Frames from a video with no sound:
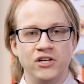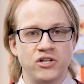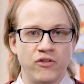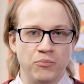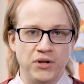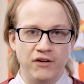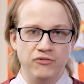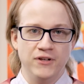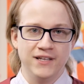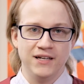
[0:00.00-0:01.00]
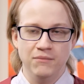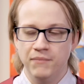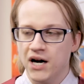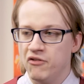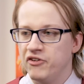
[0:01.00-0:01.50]
each other playful little
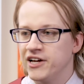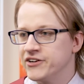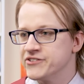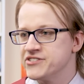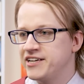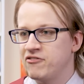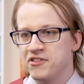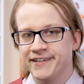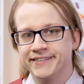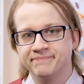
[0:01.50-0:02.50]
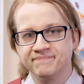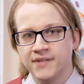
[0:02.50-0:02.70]
middle fingers and everything.